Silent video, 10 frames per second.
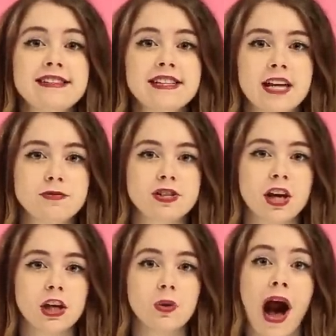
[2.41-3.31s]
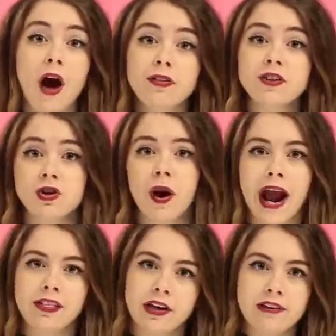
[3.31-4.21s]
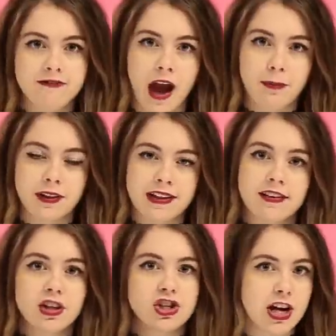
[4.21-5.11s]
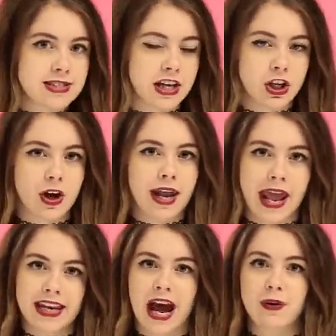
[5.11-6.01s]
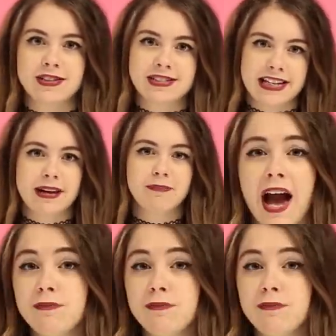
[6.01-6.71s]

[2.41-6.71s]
easy tips to get you out the door and looking fabulous just like you got eight hours sleep.